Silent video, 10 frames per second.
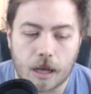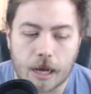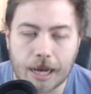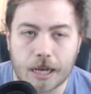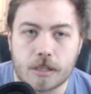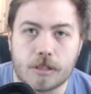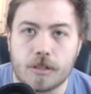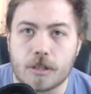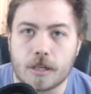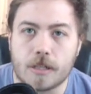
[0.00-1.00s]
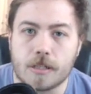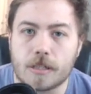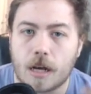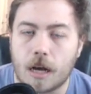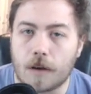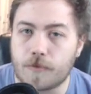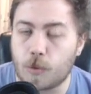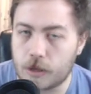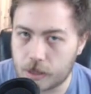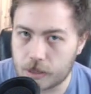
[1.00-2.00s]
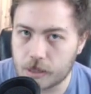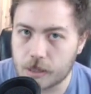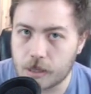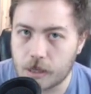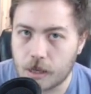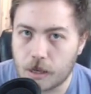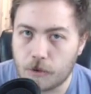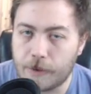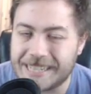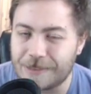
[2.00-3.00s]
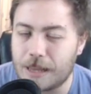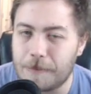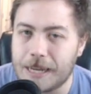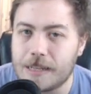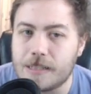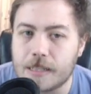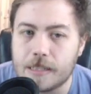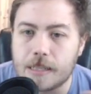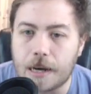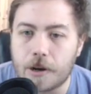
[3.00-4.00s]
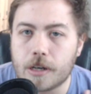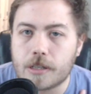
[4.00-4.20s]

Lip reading: on 2 turns, off 1 turn. Basically what that means is on our